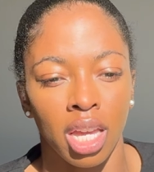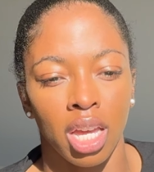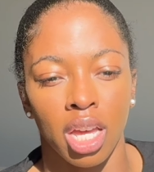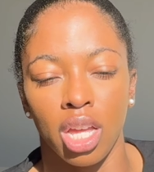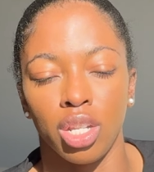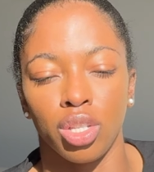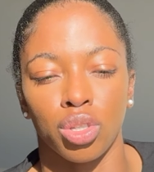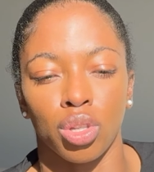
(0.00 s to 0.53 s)

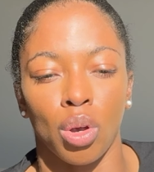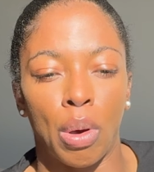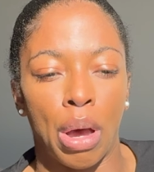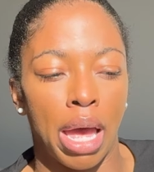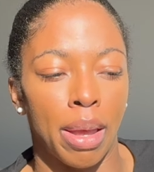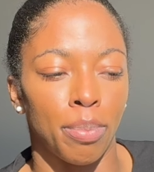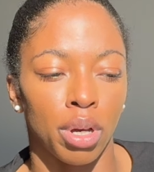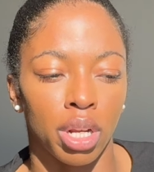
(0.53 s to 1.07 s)
And so I
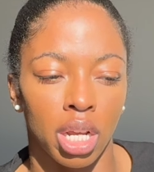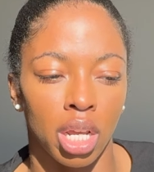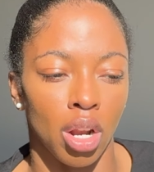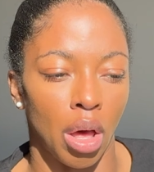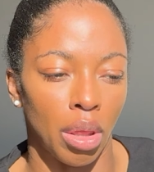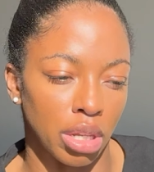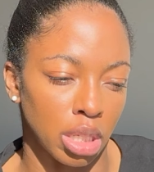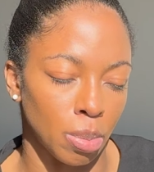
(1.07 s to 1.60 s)
put in all
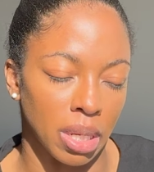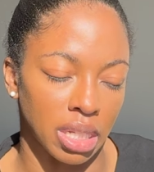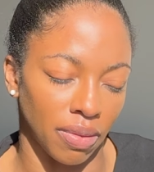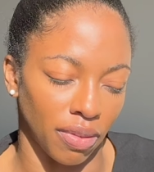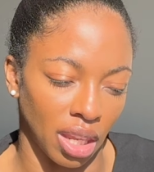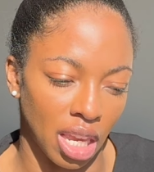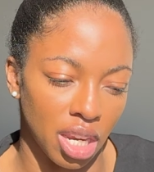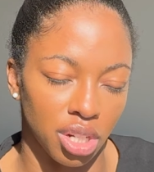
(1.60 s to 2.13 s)
the
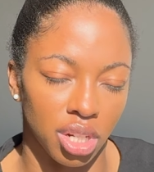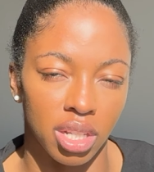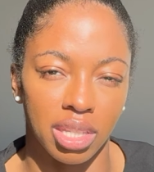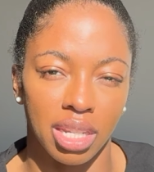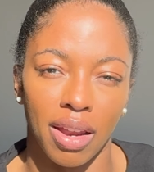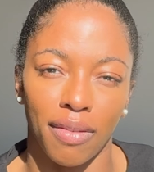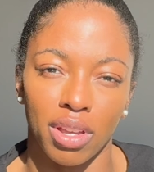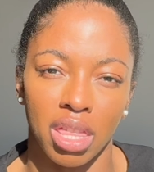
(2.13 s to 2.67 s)
specifications and
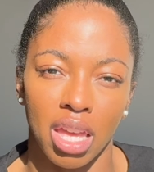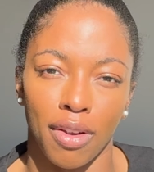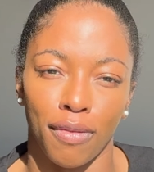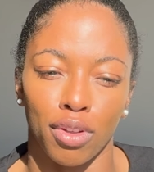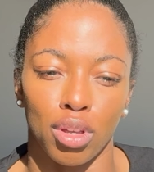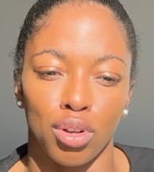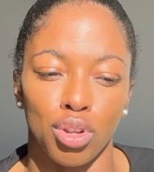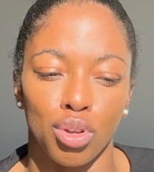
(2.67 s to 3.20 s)
everything for
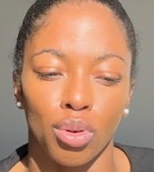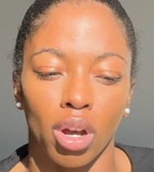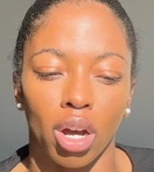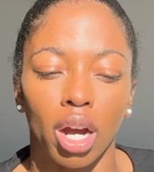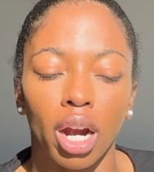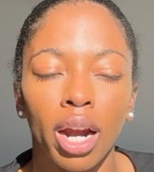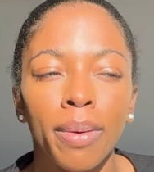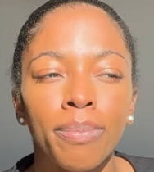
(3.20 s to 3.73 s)
the new
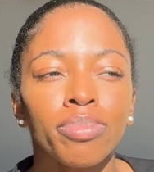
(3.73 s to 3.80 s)
car.